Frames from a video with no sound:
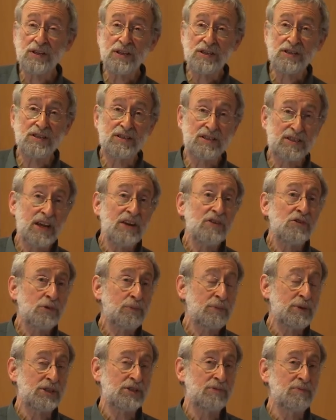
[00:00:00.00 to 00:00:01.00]
This is a central
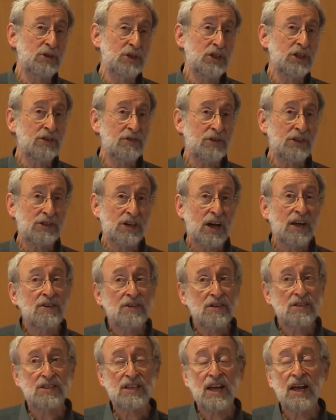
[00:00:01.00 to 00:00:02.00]
piece of machinery to
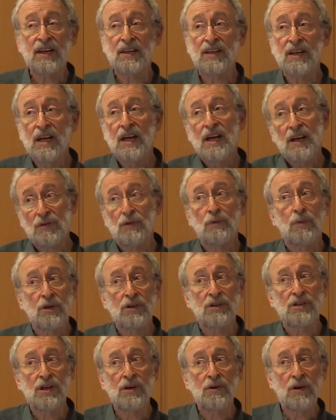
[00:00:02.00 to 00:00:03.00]
understand if you want
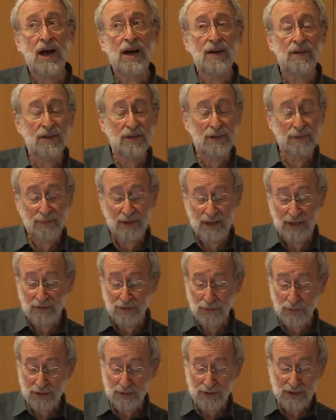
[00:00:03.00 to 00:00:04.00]
to know if
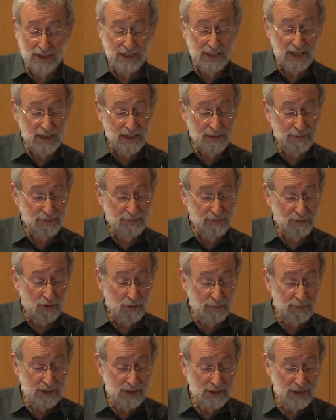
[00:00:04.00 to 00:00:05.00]
you want to understand the
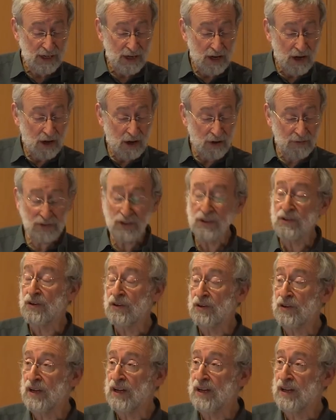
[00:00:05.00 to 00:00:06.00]
performance of
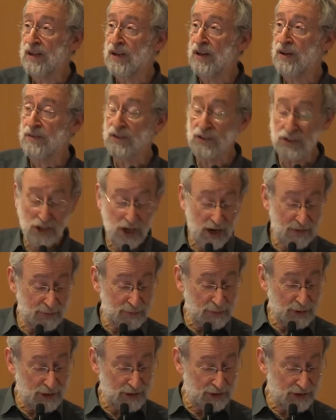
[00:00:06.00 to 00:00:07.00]
your Java
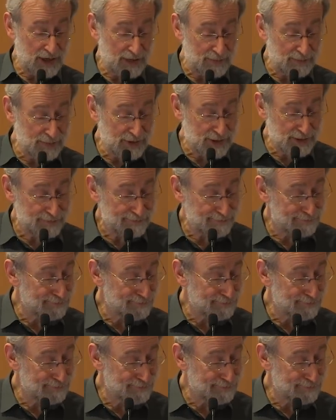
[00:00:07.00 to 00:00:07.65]
programs.